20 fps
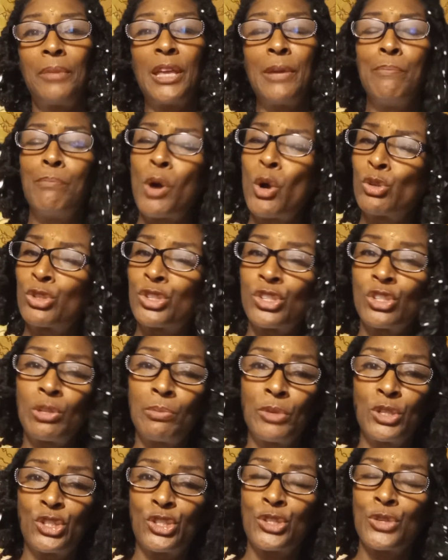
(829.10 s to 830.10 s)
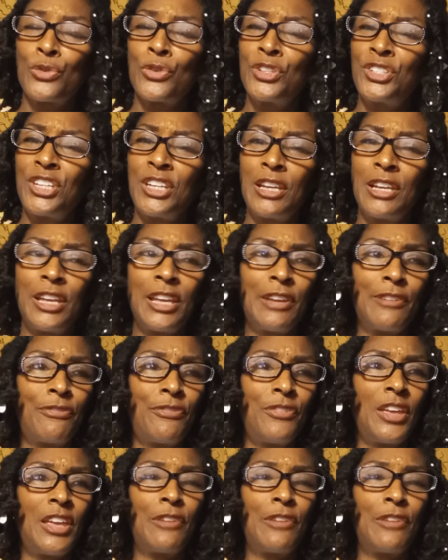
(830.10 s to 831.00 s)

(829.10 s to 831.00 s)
emotional maturity,